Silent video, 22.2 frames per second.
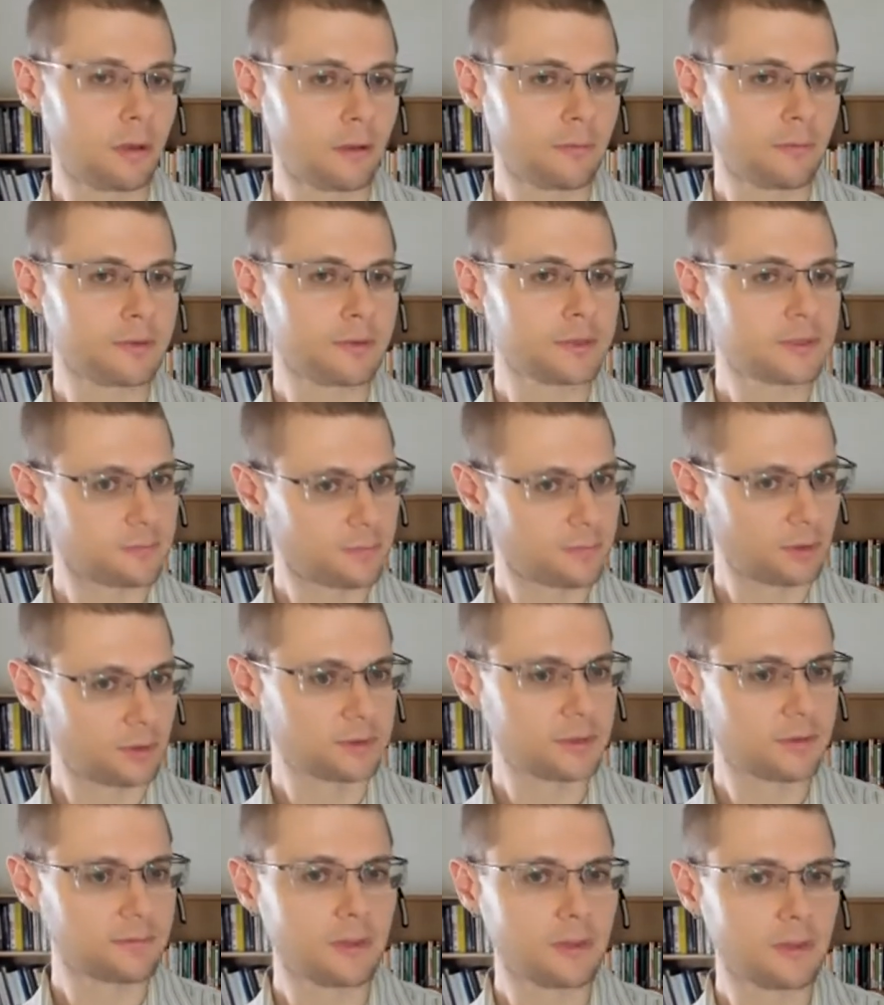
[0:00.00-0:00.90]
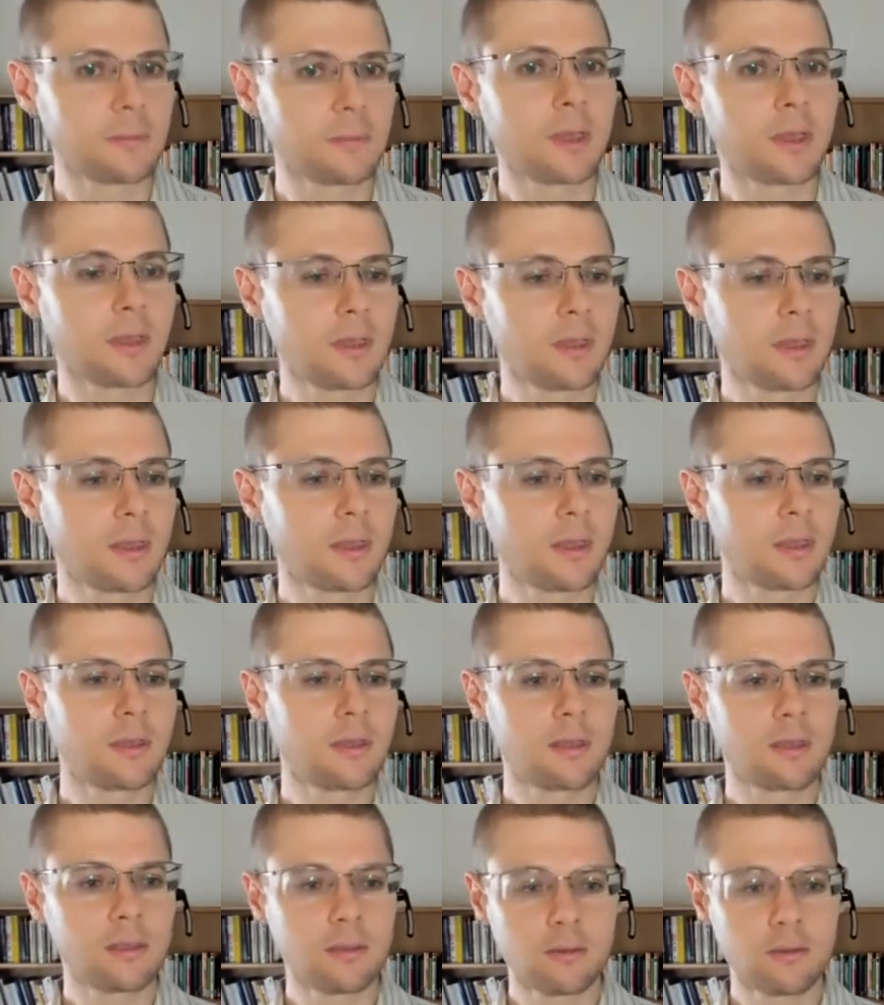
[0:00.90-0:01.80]
office most of them
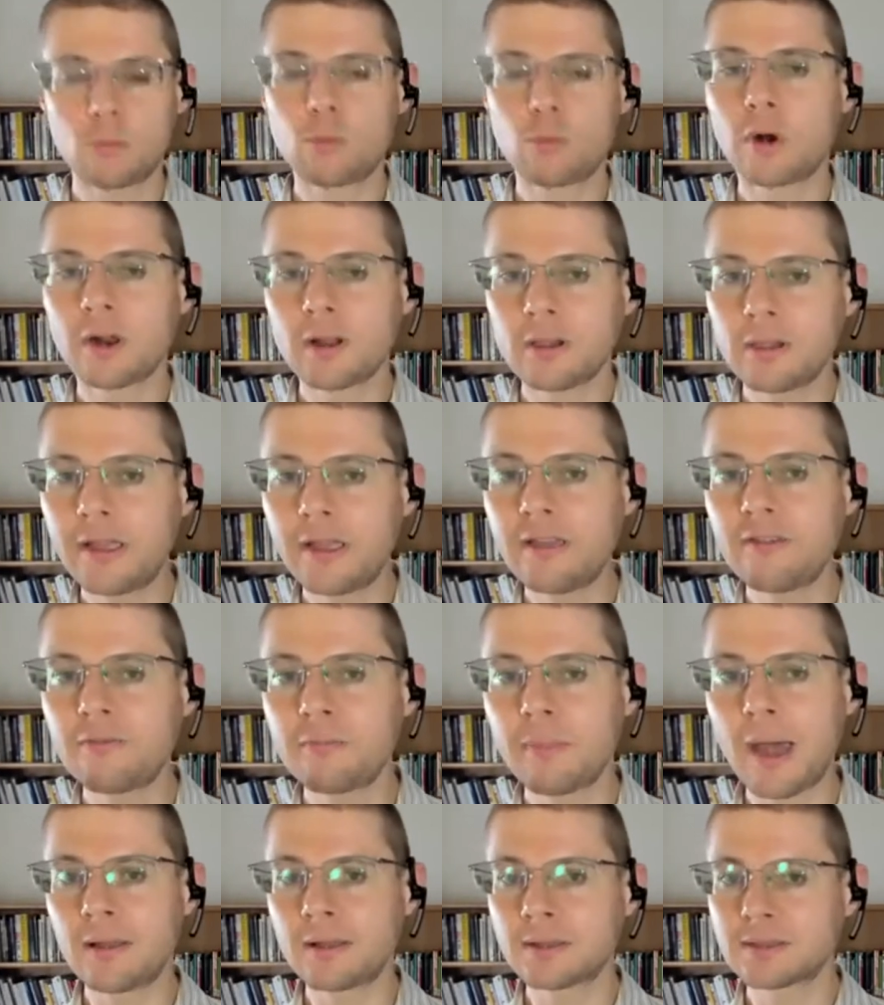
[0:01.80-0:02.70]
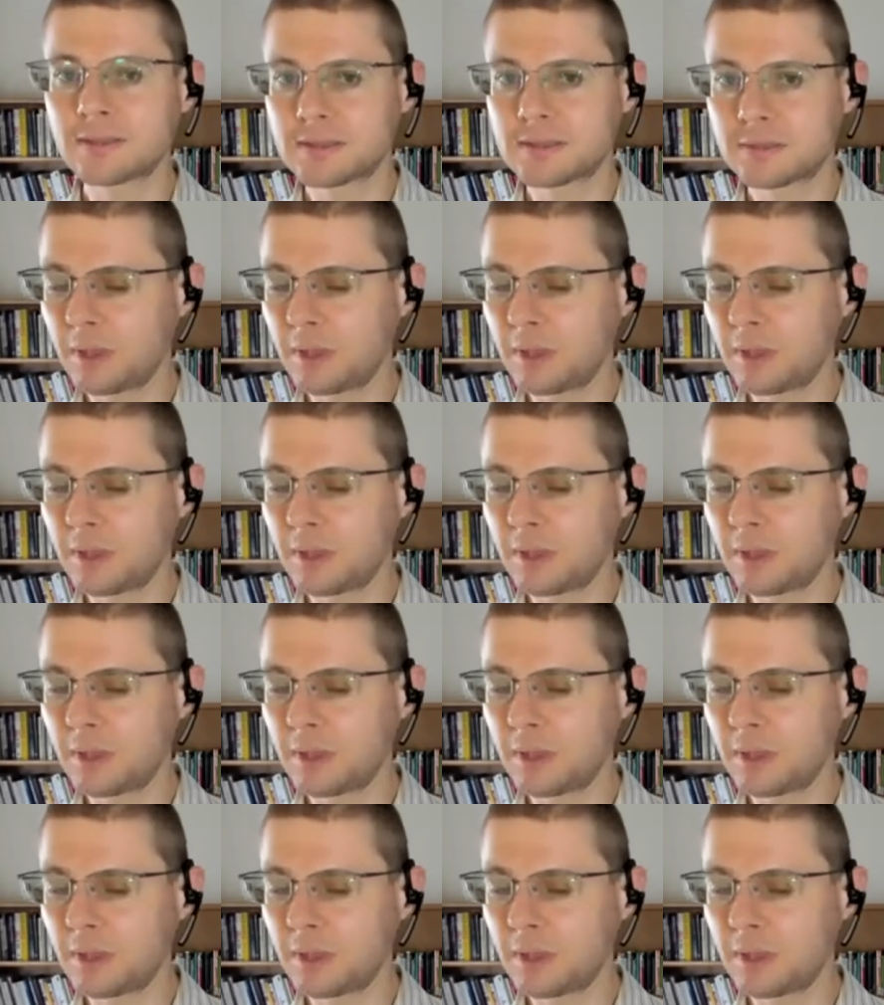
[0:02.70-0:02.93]
the work-life balance.